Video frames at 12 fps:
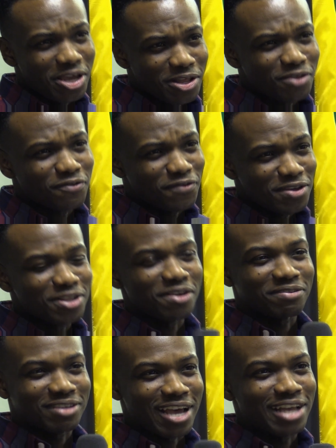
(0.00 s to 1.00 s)
in the field
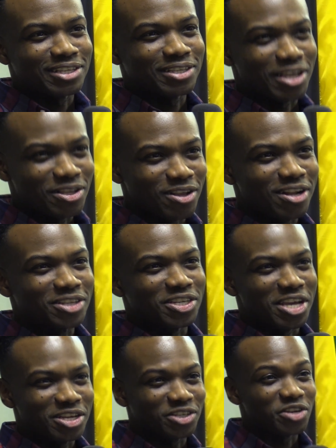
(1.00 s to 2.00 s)
of science, technology,
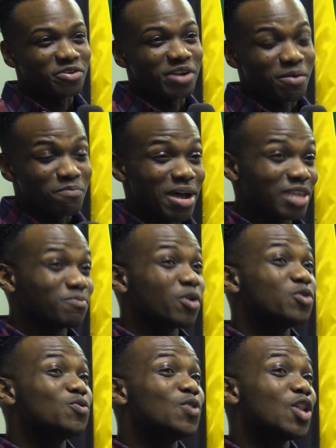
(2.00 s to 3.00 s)
engineering, and math, but
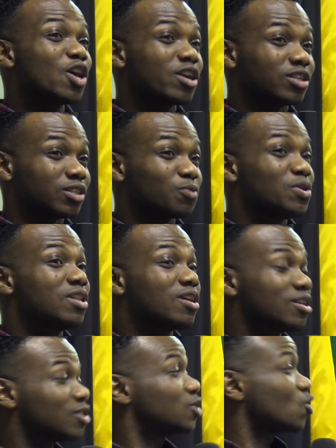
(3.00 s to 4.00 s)
we
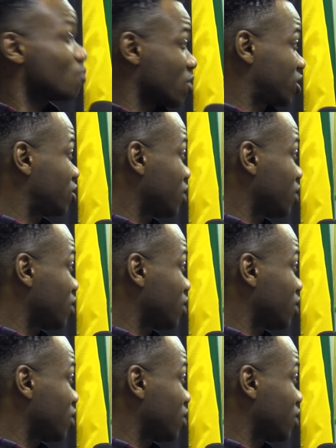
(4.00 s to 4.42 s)
learned so much